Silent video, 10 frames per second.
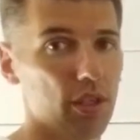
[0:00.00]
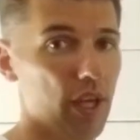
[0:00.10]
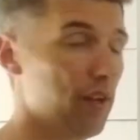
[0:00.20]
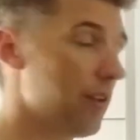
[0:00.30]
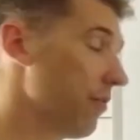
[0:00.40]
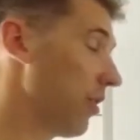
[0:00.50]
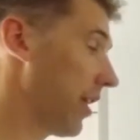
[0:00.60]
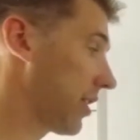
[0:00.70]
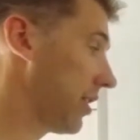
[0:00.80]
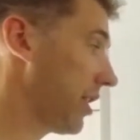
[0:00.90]
And if you
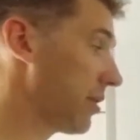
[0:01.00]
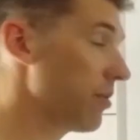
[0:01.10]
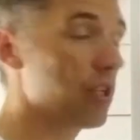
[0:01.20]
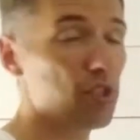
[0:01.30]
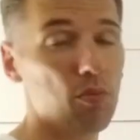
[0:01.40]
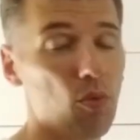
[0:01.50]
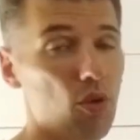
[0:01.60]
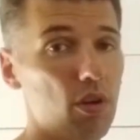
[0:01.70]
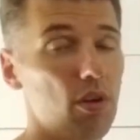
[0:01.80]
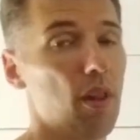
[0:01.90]
like this explanation
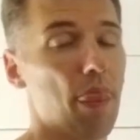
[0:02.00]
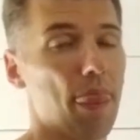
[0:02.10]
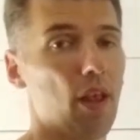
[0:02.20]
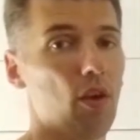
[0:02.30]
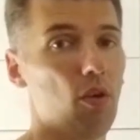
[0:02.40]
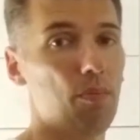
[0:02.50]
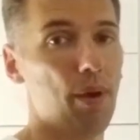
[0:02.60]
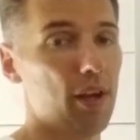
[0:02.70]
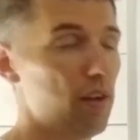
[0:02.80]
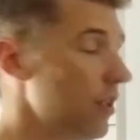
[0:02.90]
more or
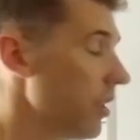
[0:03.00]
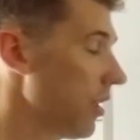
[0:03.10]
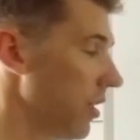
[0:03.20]
better,